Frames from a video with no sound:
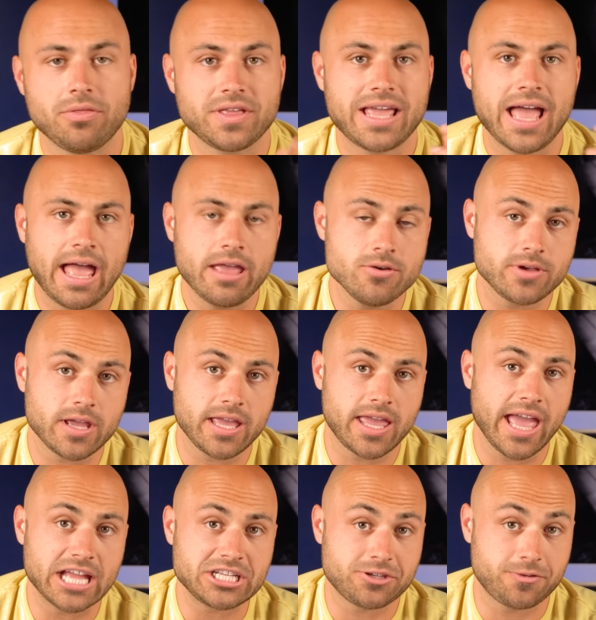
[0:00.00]
the guy who can
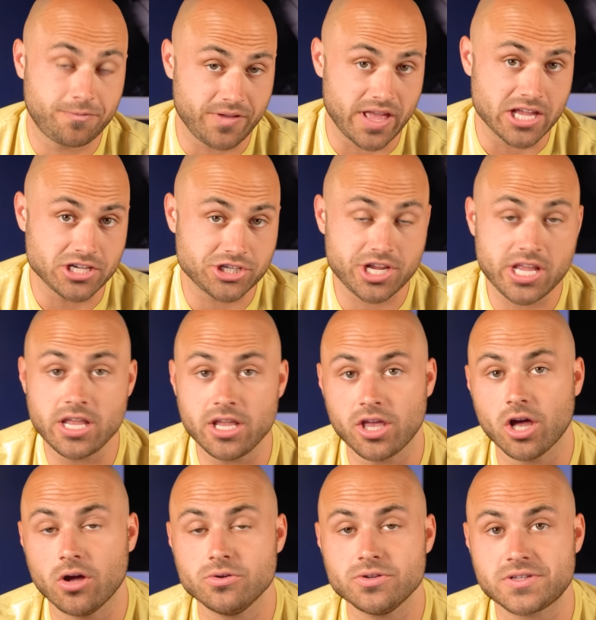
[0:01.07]
catch fish, he
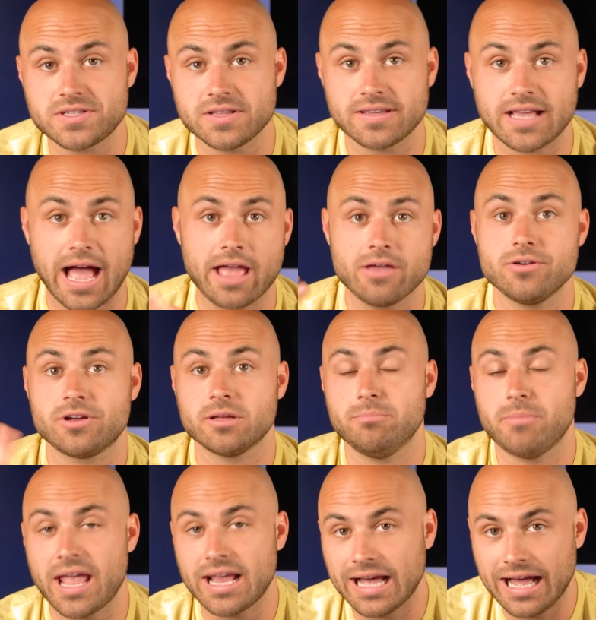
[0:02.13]
goes to the guy who can
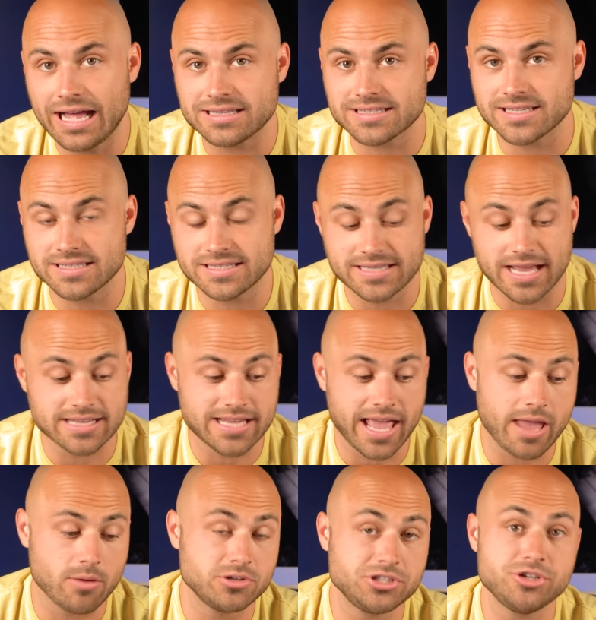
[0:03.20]
make huts and says,
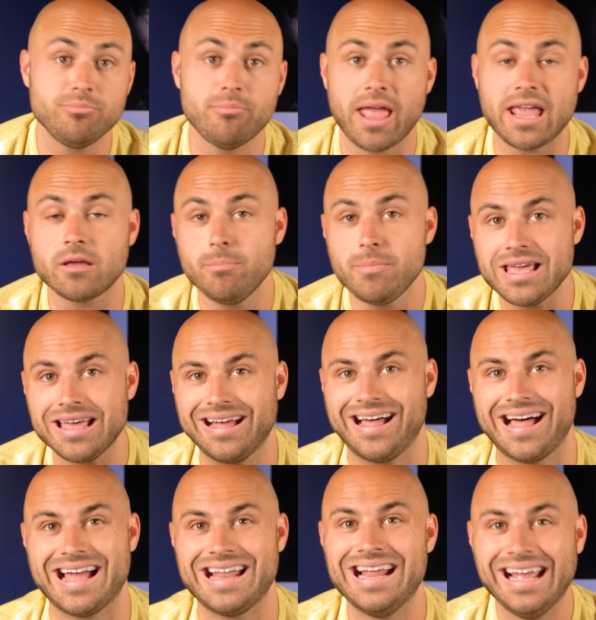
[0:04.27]
hey, would you make me a
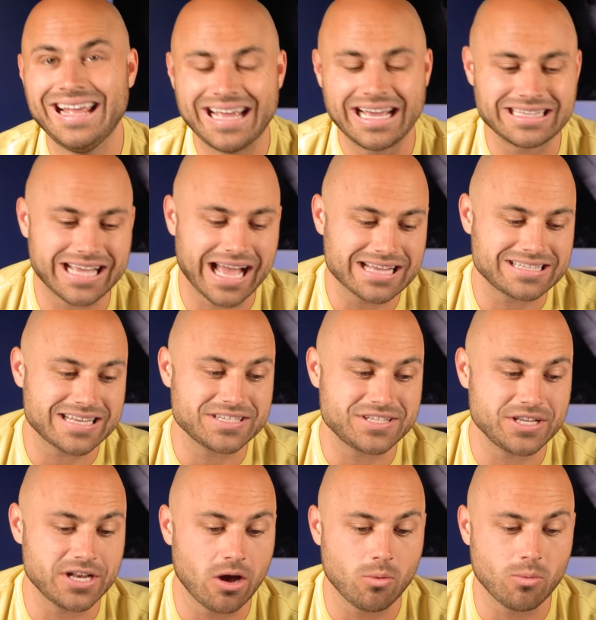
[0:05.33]
hut? And the guy says,
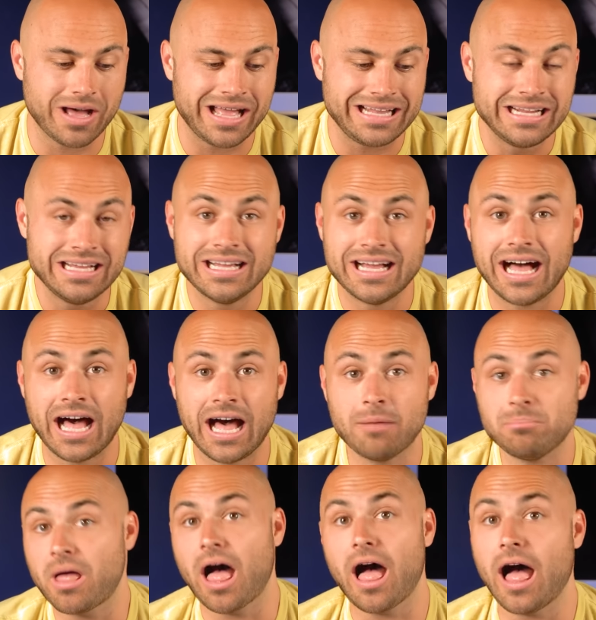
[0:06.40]
you know what?
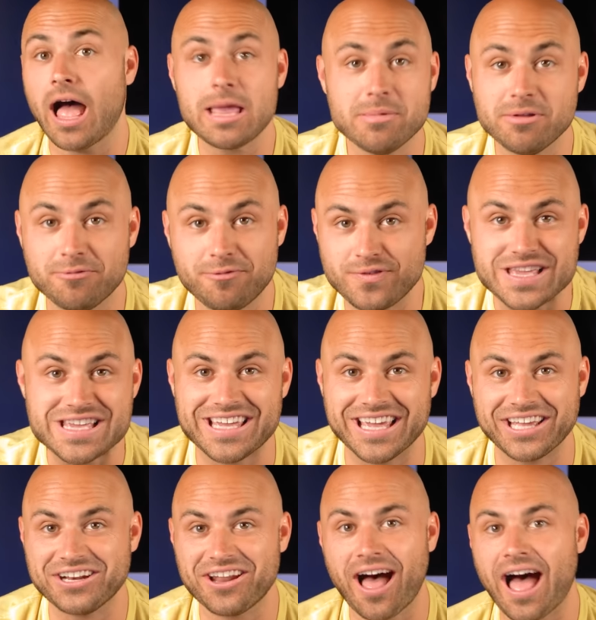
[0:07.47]
I'm a
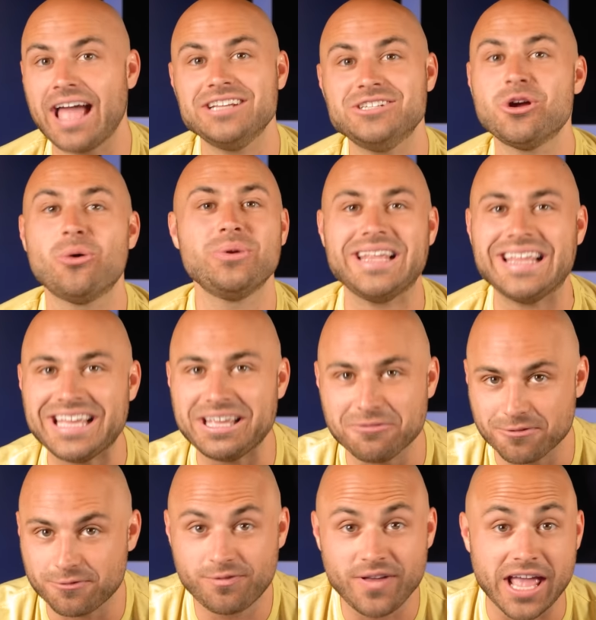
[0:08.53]
vegan. I don't eat
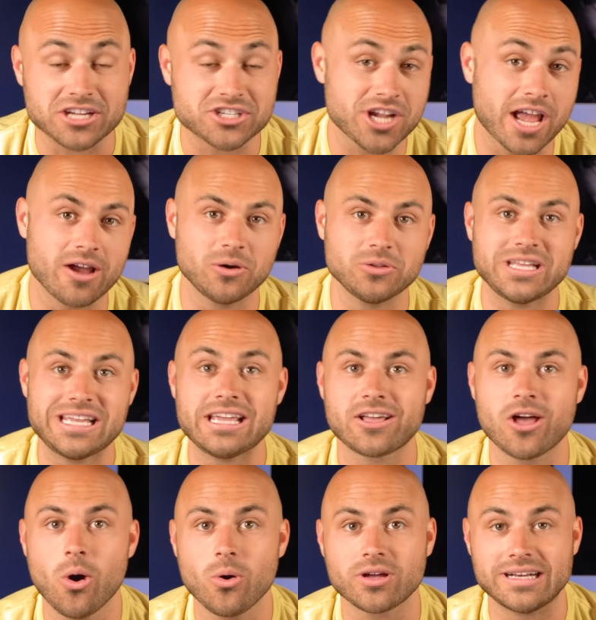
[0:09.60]
fish. I only eat
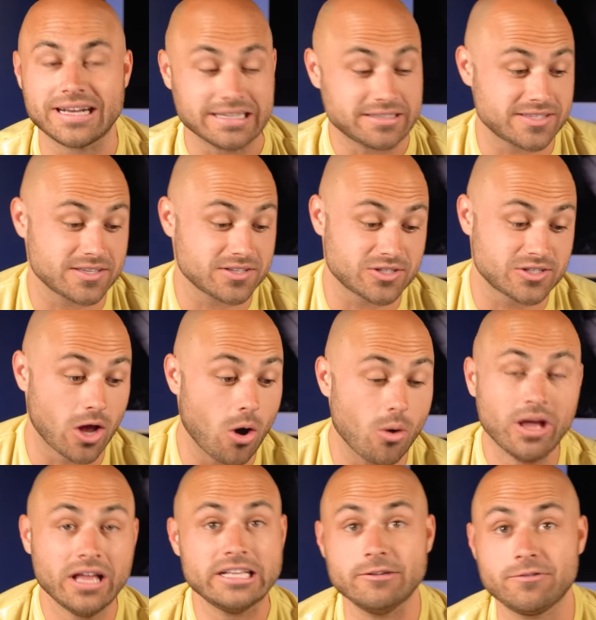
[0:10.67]
coconuts.
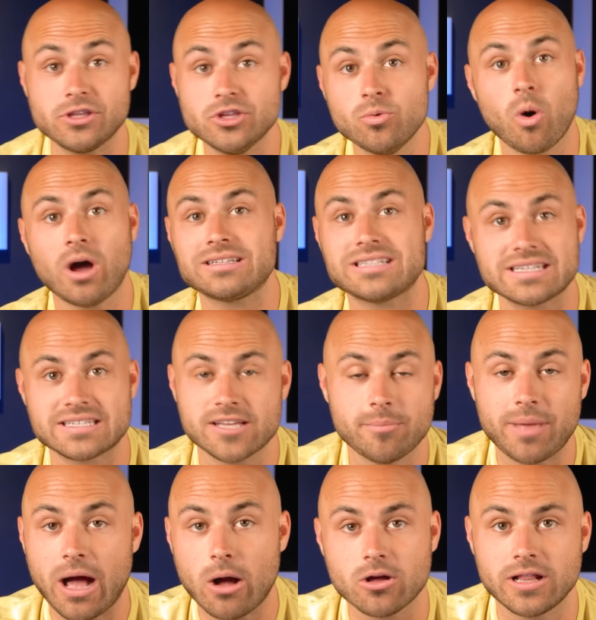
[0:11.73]
So if you want to
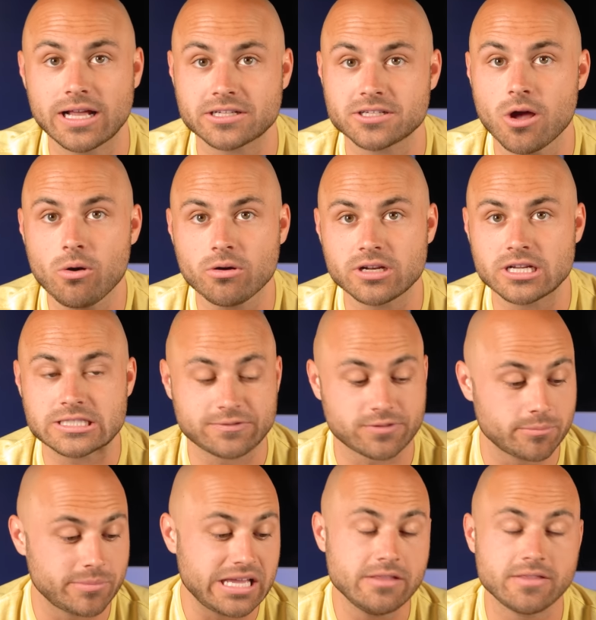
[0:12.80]
somehow collect coconuts for
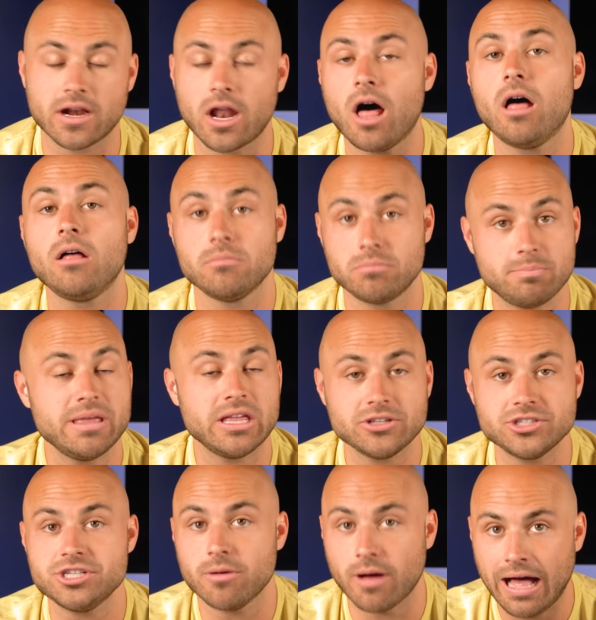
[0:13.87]
me, then I'll
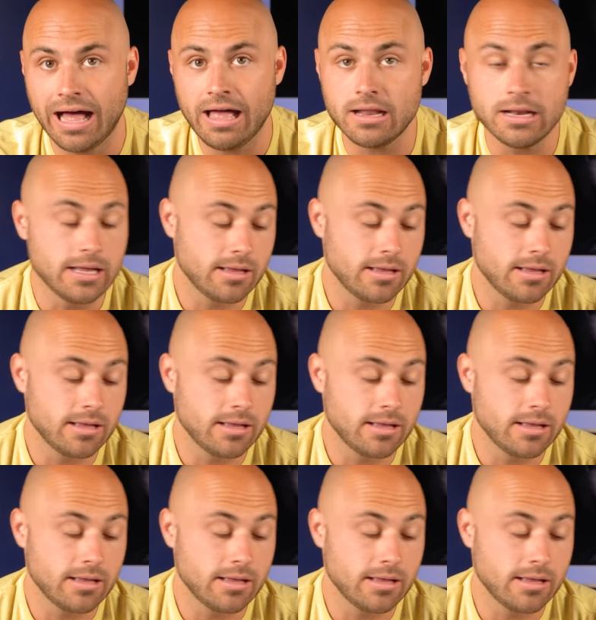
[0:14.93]
build you a hut,